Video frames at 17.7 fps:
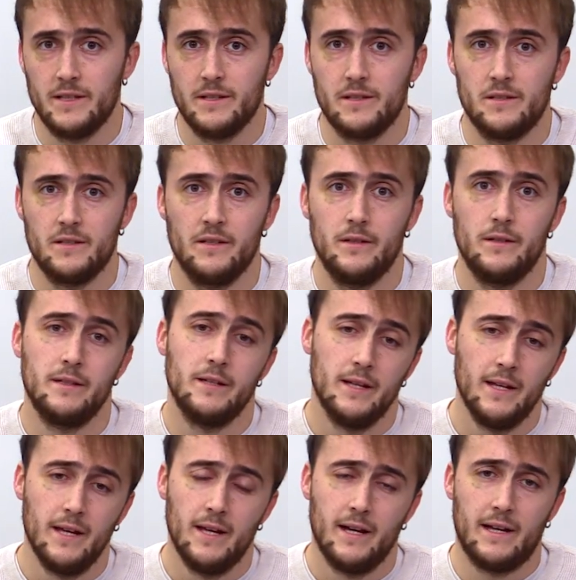and
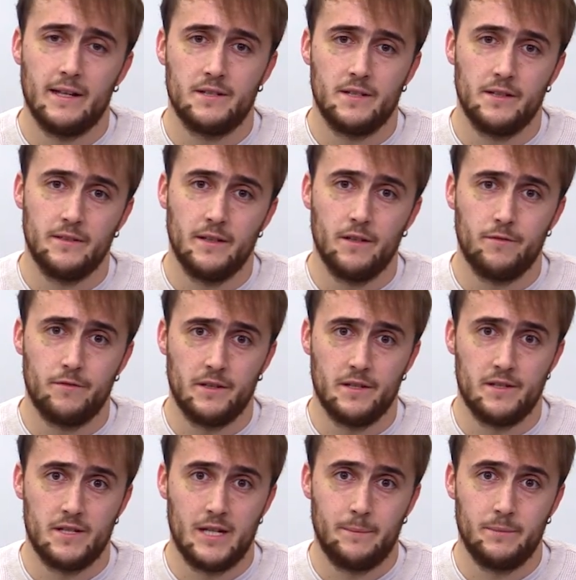seeing the
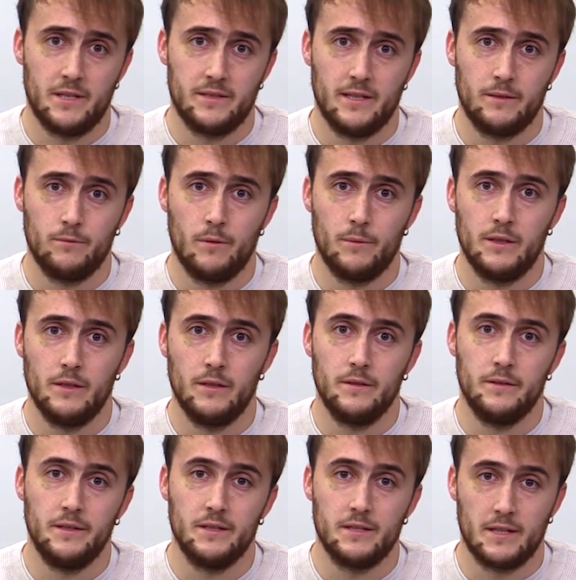different chapters that we
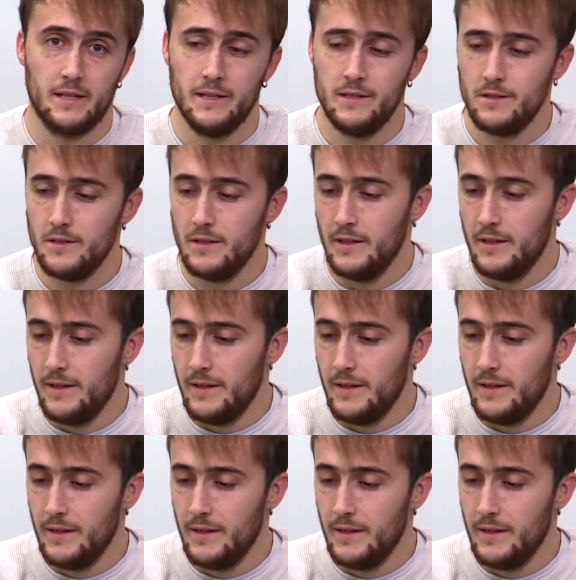will discuss.